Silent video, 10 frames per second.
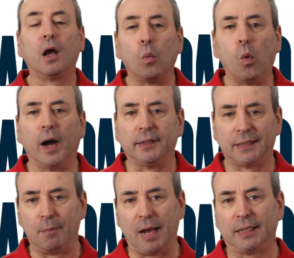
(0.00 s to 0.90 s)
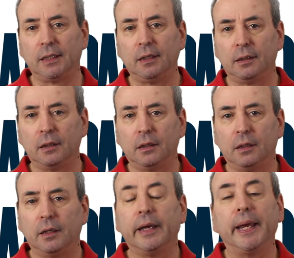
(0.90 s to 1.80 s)
Why does that matter?
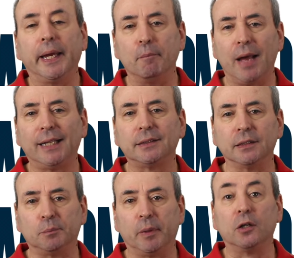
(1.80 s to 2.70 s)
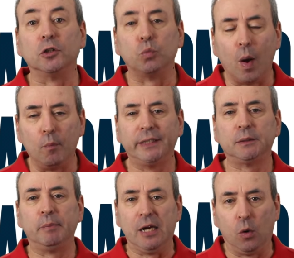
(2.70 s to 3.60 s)
It matters because when we
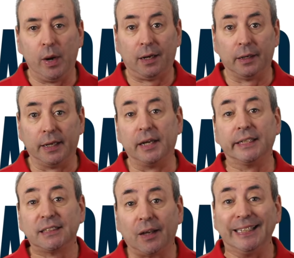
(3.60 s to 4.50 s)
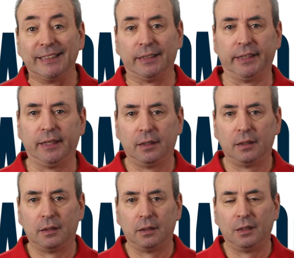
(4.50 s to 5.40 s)
speak quickly and excitedly,
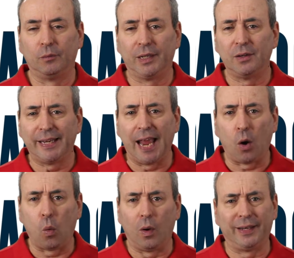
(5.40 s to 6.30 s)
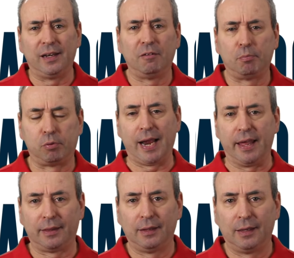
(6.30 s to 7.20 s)
we don't get quite enough
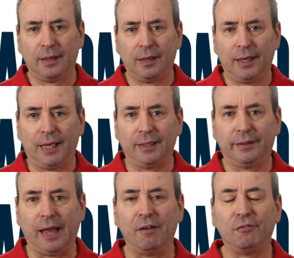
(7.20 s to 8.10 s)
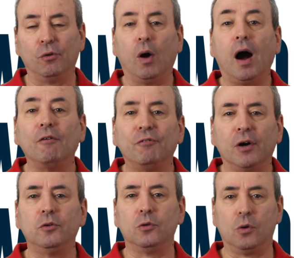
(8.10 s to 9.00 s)
breath, and therefore our
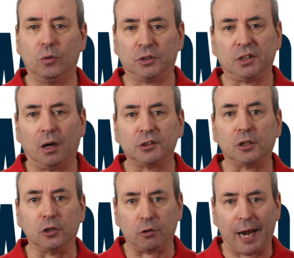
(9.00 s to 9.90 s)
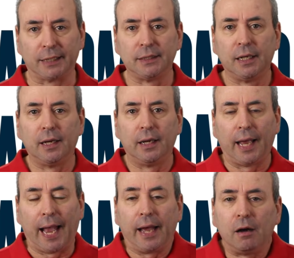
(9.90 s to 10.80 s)
vocal cords start to contract
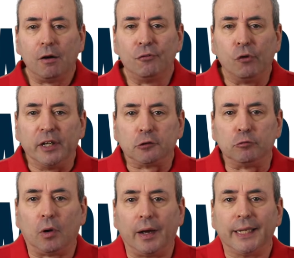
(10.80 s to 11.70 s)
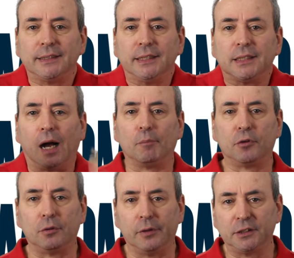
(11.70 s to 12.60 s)
and our voice rises up
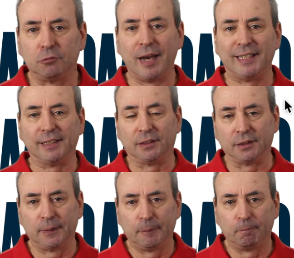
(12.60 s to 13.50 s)
through its registers.